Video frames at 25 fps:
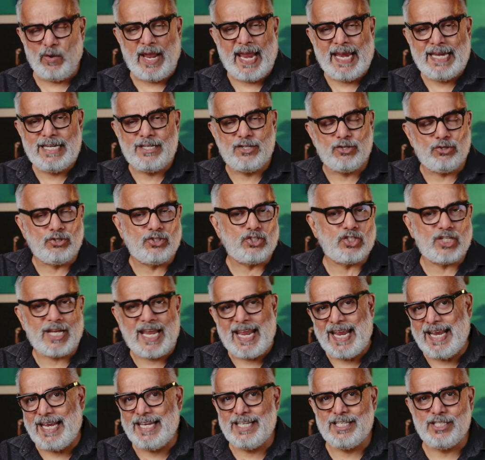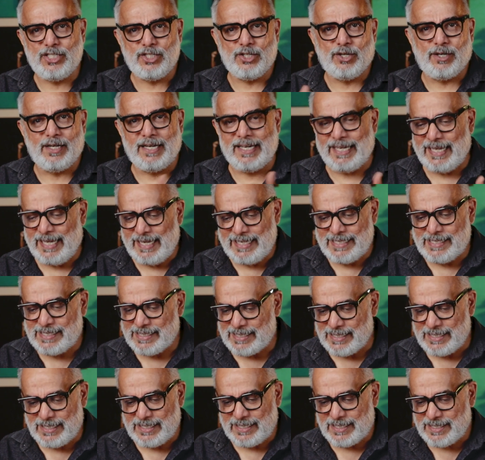wait to change your lens
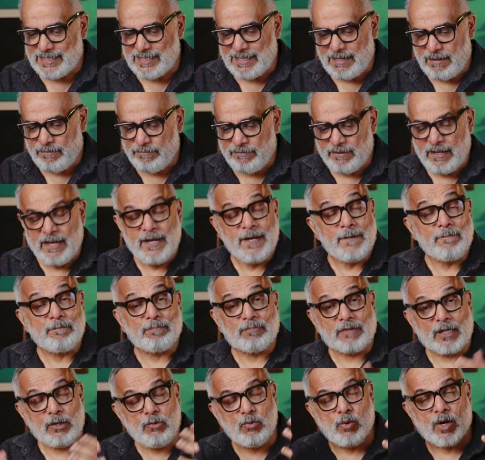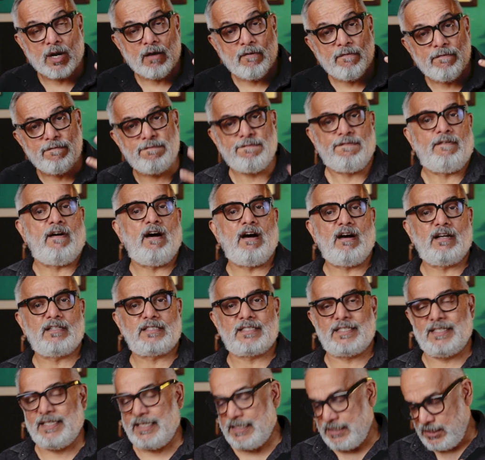and stuff. You want a
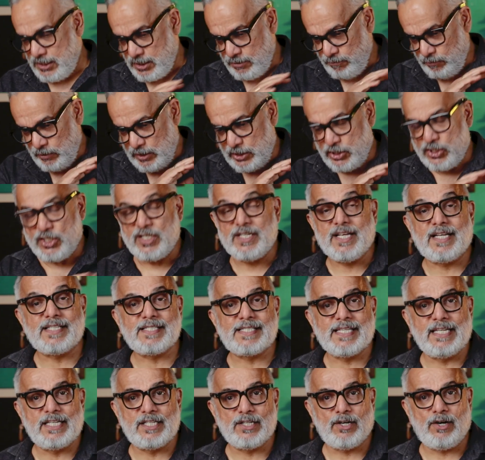fast lens which does it